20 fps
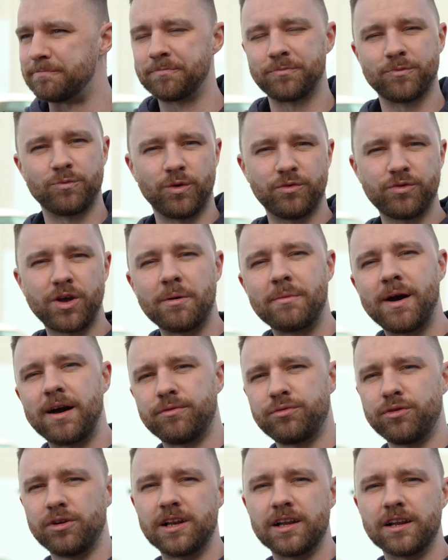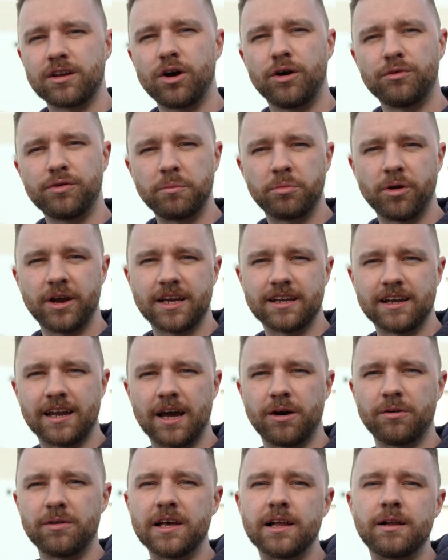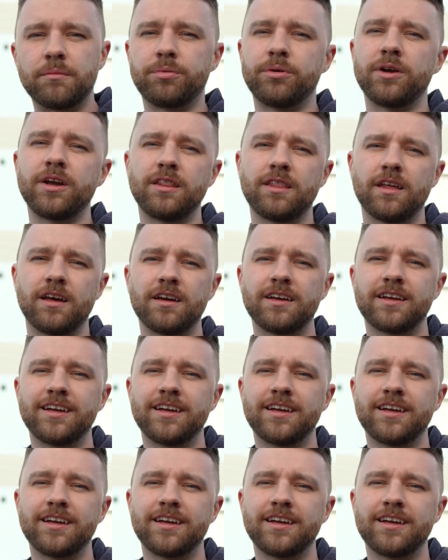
We've come out for a little coffee break now, a little breather.